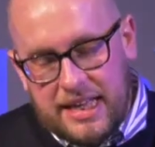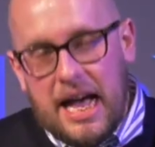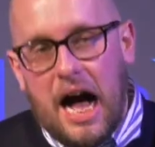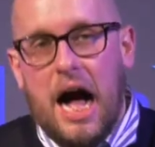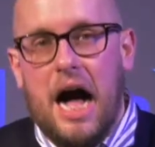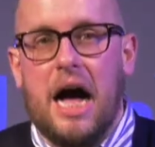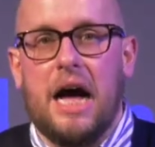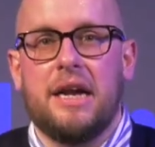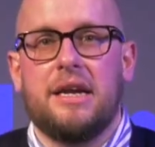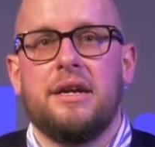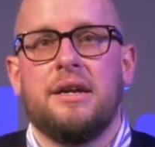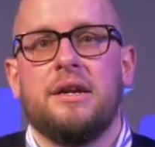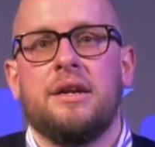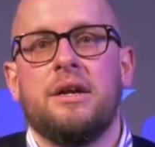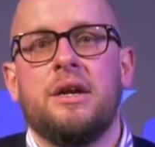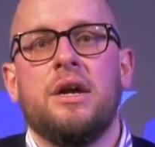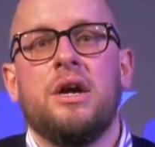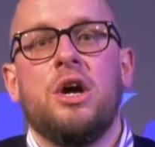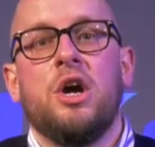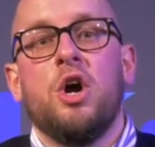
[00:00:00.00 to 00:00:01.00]
God,
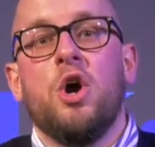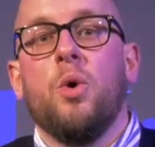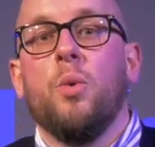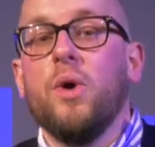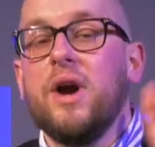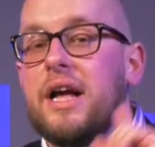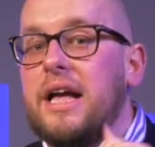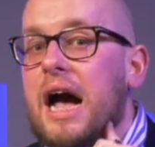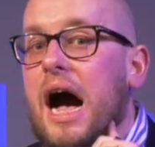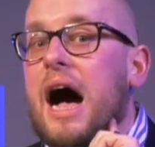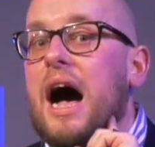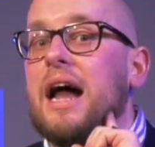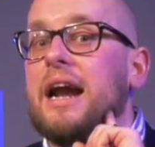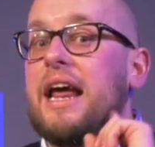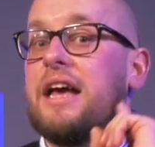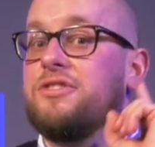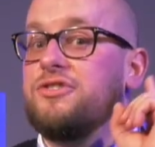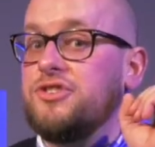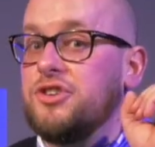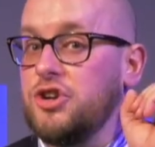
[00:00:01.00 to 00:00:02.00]
where God
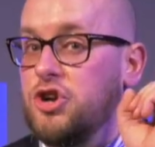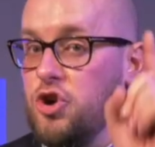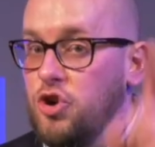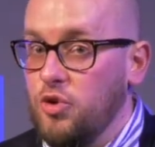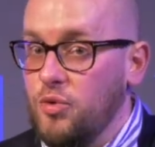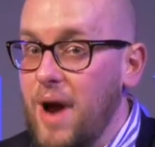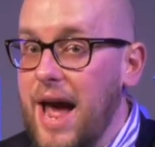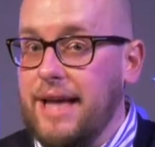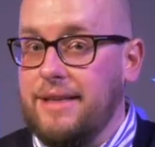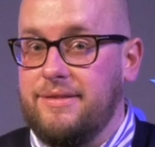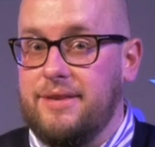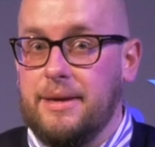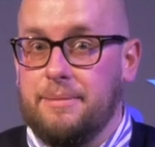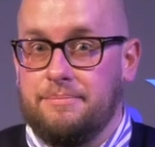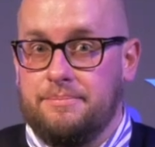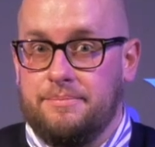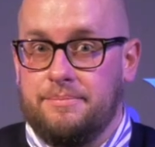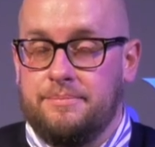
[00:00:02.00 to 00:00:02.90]
has to correct him,